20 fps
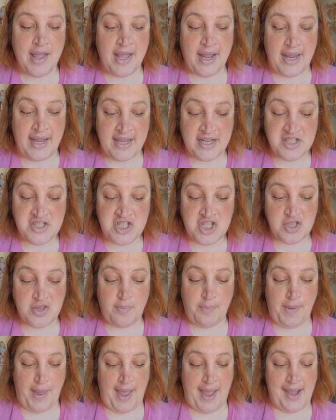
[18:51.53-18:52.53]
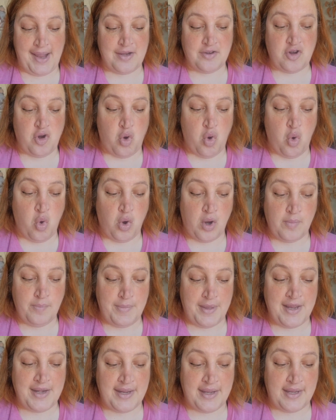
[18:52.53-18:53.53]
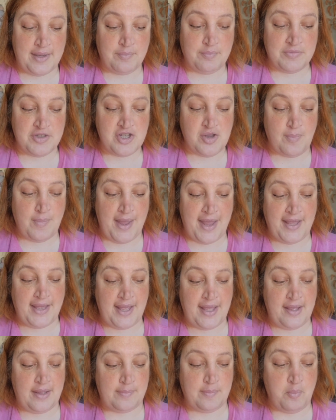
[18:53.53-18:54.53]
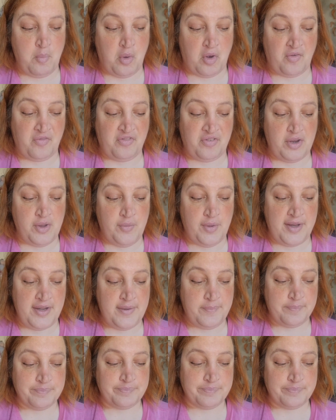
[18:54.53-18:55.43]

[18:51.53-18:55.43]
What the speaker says: into the paint or medium to make it more fluid.